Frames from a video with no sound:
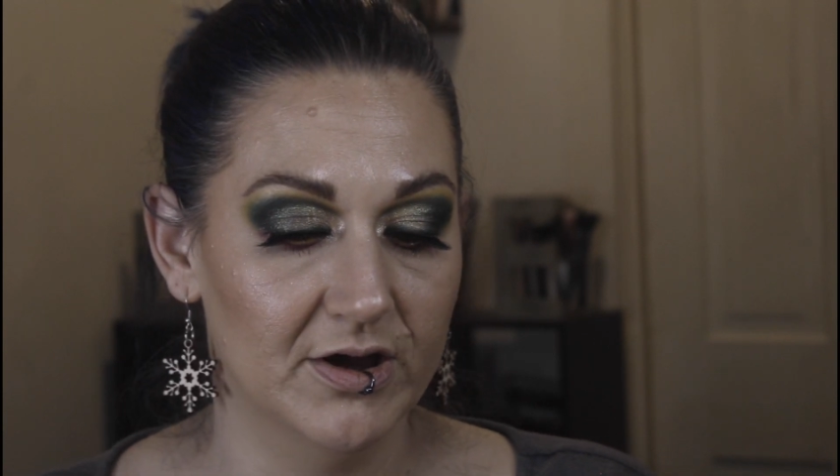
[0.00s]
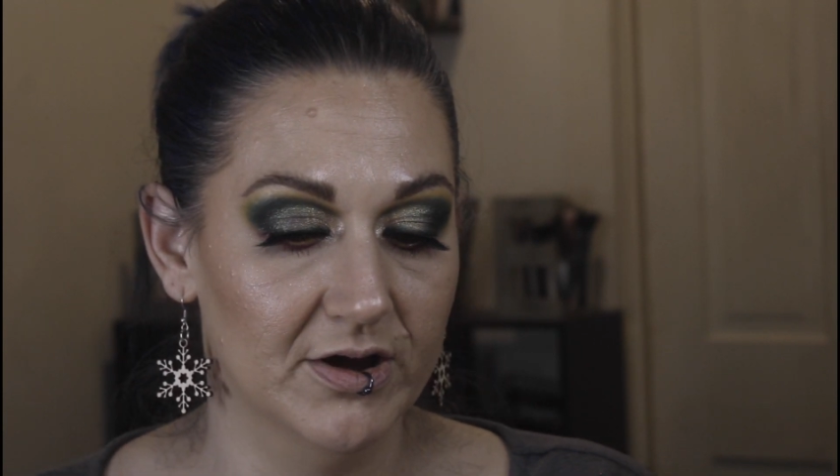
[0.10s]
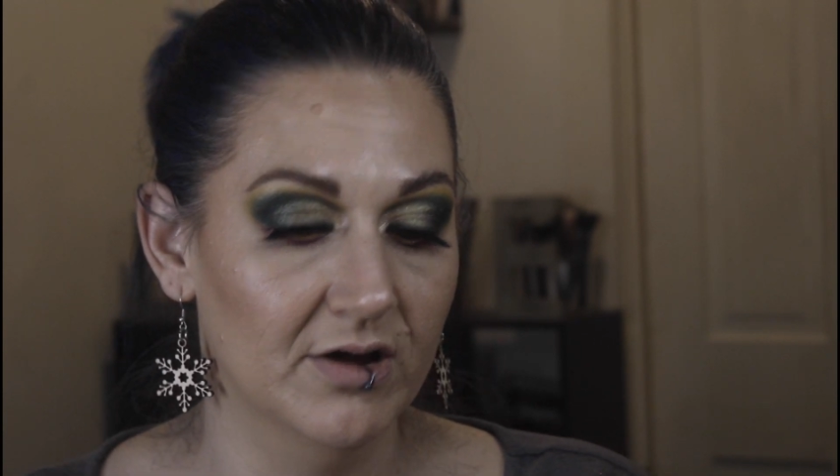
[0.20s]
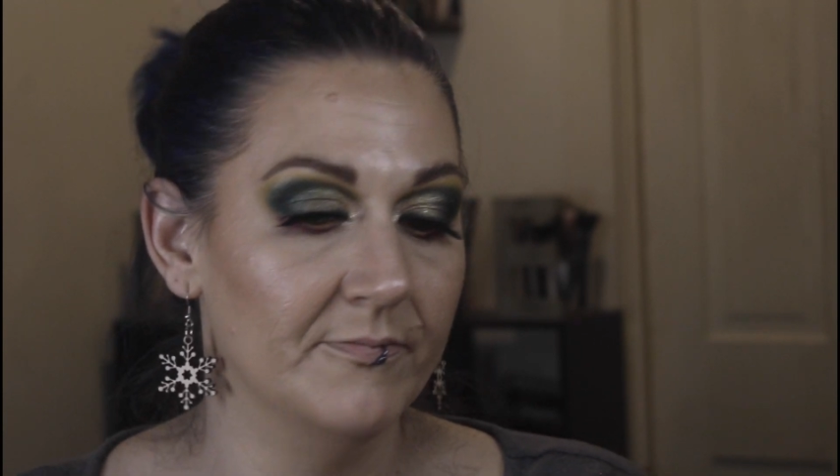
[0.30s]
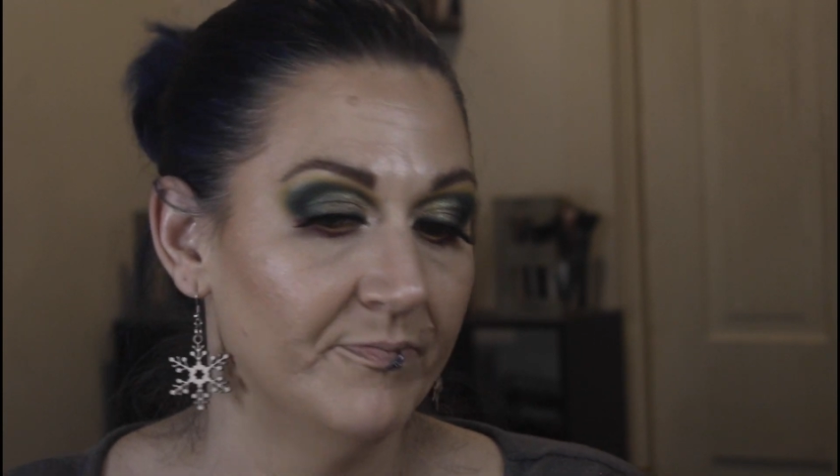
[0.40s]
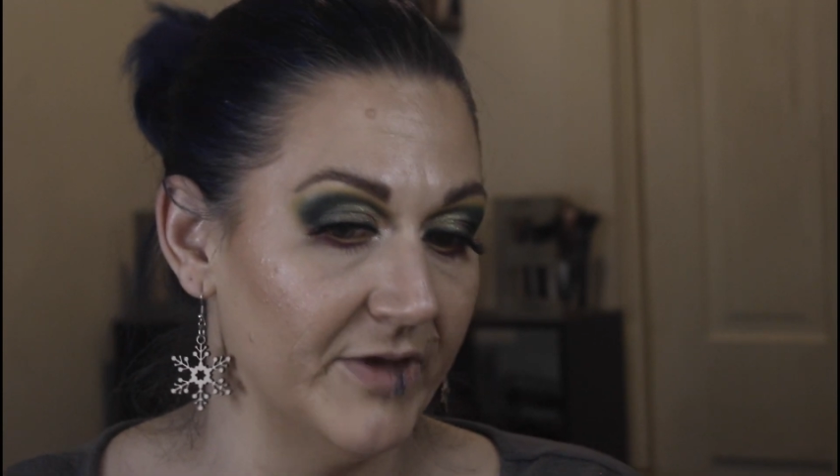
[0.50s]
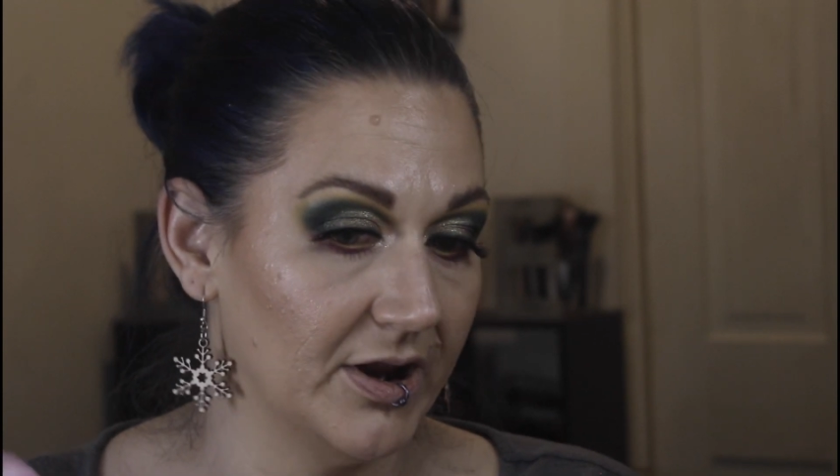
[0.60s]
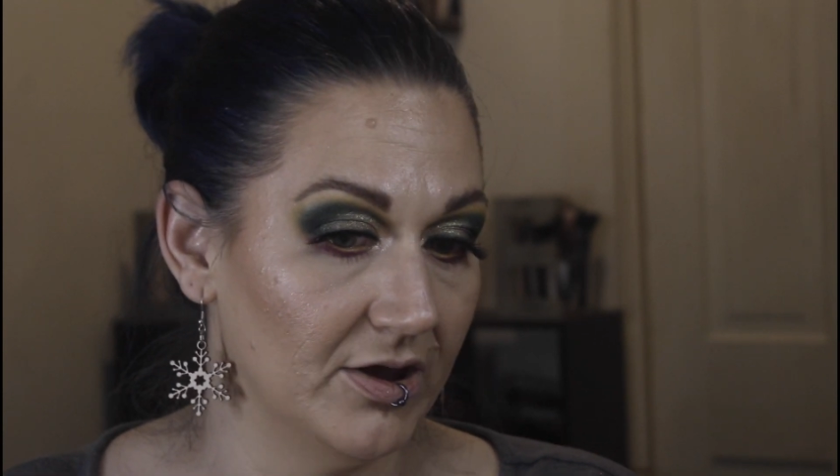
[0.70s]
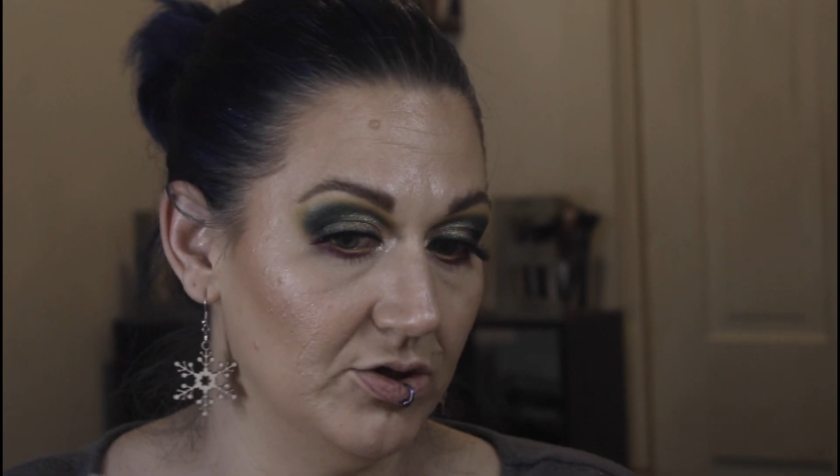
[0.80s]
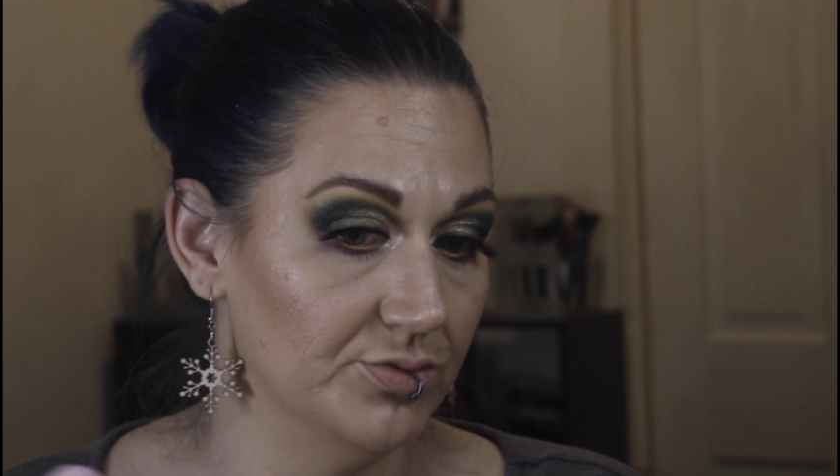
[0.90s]

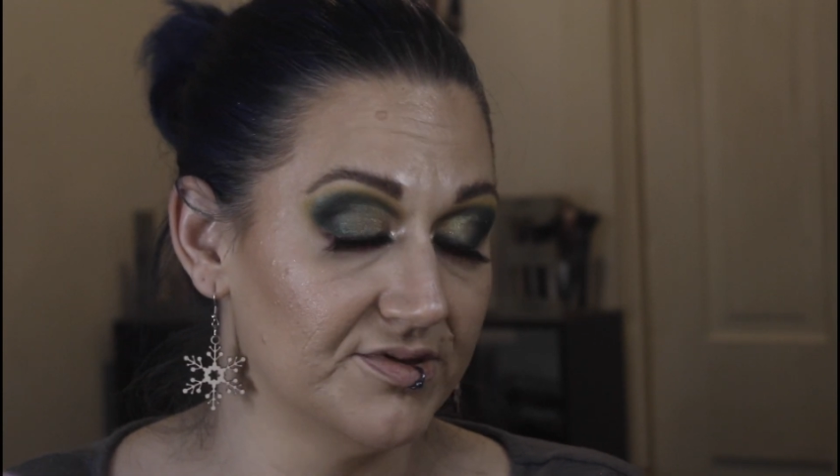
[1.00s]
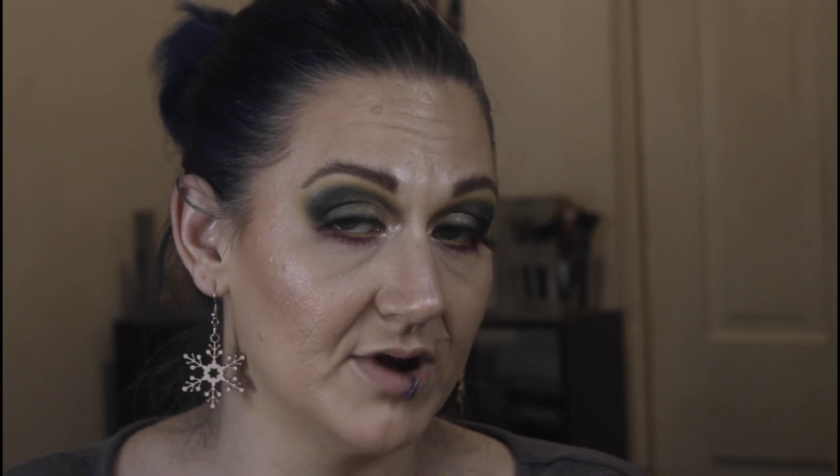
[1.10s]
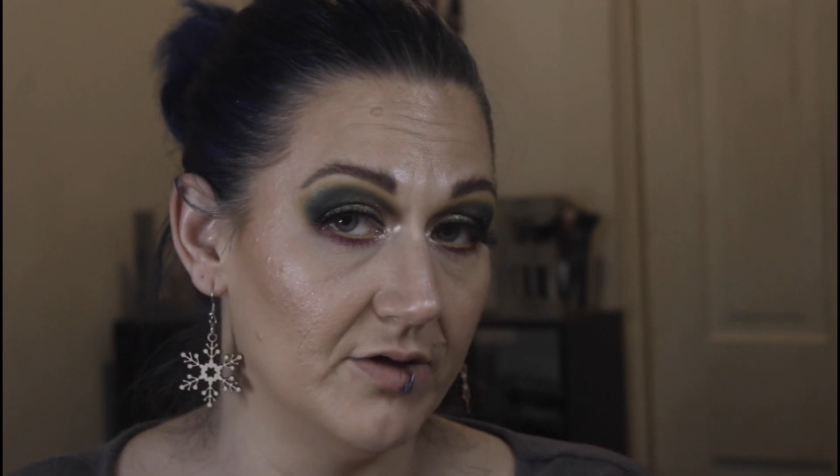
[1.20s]
And I used